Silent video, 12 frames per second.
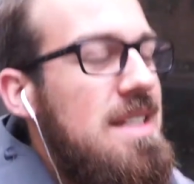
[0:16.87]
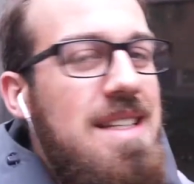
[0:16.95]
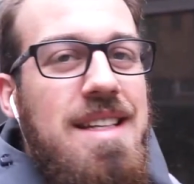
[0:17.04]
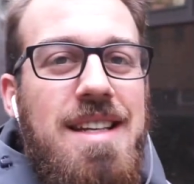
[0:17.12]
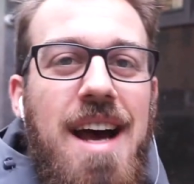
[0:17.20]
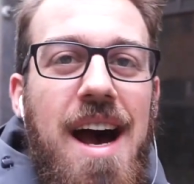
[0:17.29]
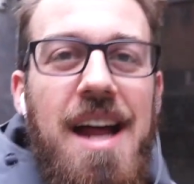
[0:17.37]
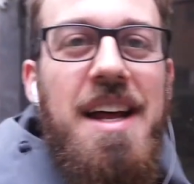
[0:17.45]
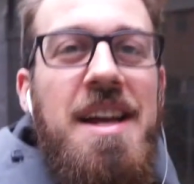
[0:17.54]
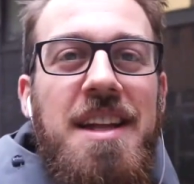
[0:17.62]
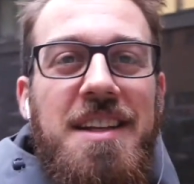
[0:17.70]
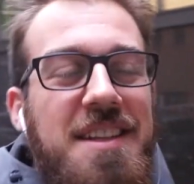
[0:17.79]
Did not
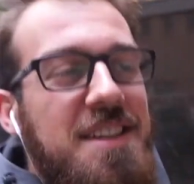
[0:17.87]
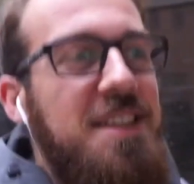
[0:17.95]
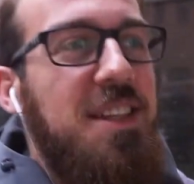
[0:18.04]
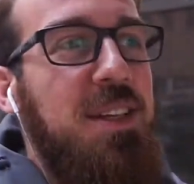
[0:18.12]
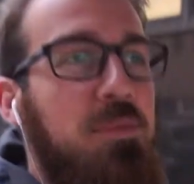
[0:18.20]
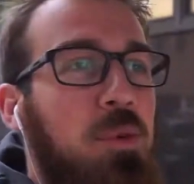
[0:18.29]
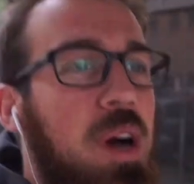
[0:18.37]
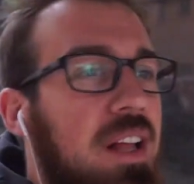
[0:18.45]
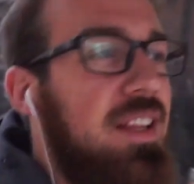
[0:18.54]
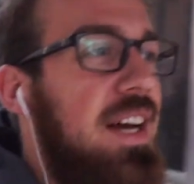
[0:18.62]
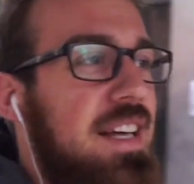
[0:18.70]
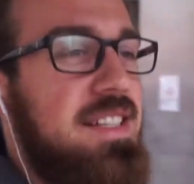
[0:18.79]
sleep well
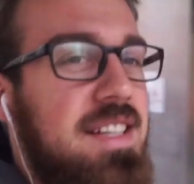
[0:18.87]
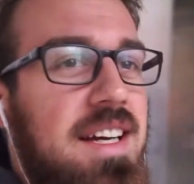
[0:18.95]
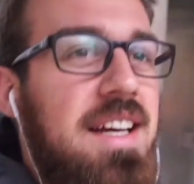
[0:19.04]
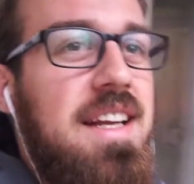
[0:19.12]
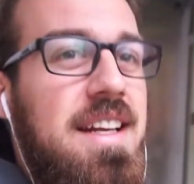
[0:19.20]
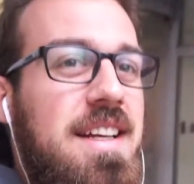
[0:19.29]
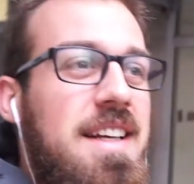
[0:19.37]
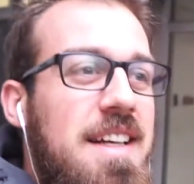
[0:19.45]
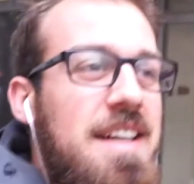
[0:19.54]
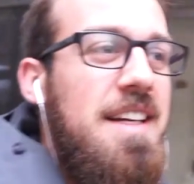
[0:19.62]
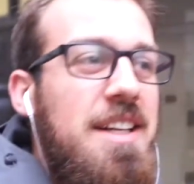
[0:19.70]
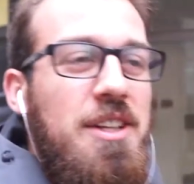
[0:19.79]
last night.
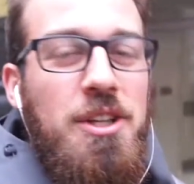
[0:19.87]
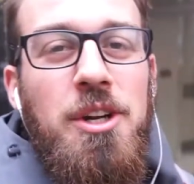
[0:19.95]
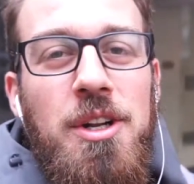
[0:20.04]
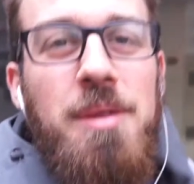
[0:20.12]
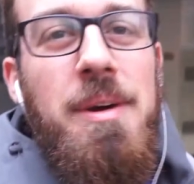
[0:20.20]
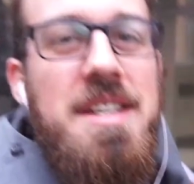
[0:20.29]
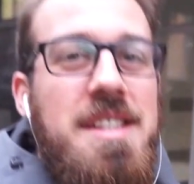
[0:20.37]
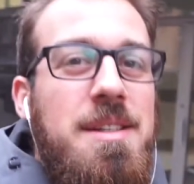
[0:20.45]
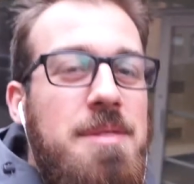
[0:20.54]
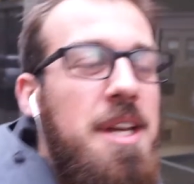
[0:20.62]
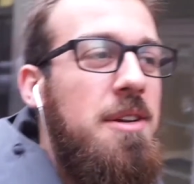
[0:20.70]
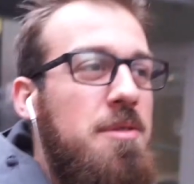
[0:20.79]
Literally my
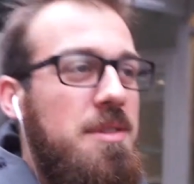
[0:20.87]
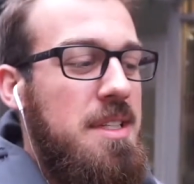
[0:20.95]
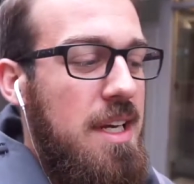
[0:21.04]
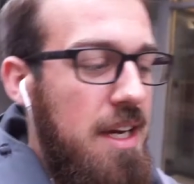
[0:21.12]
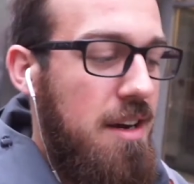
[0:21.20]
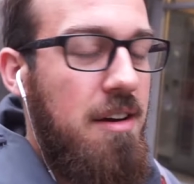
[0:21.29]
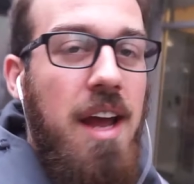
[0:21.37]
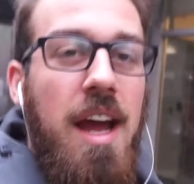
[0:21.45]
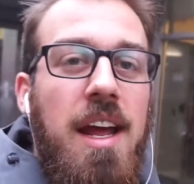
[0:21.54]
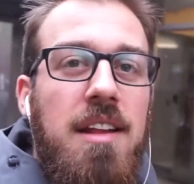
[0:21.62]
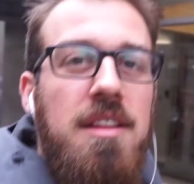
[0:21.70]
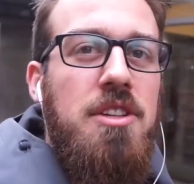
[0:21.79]
sleep schedule was like,
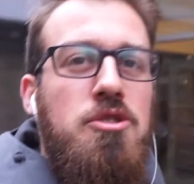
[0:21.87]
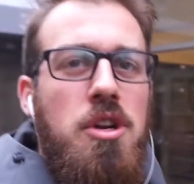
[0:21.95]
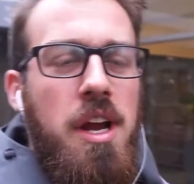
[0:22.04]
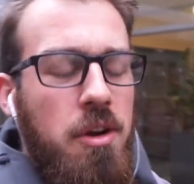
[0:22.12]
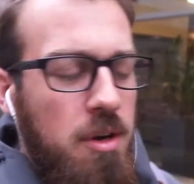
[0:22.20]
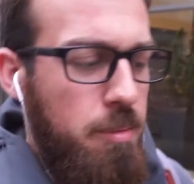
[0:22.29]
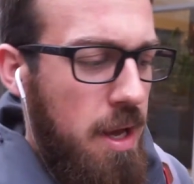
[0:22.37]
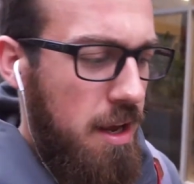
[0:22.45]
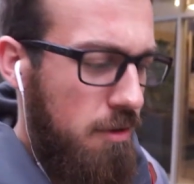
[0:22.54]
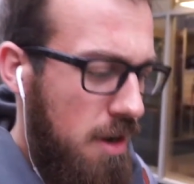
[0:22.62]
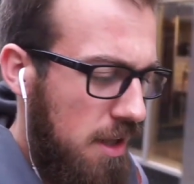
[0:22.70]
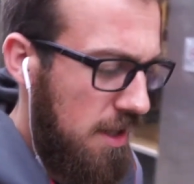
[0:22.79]
okay, let's try and go to bed
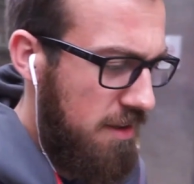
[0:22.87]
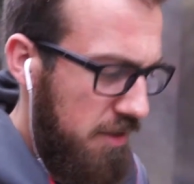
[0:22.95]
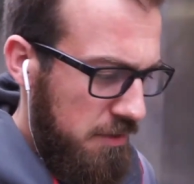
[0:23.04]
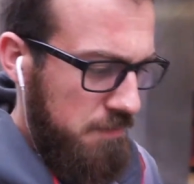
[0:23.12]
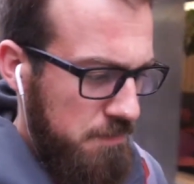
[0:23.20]
around 11.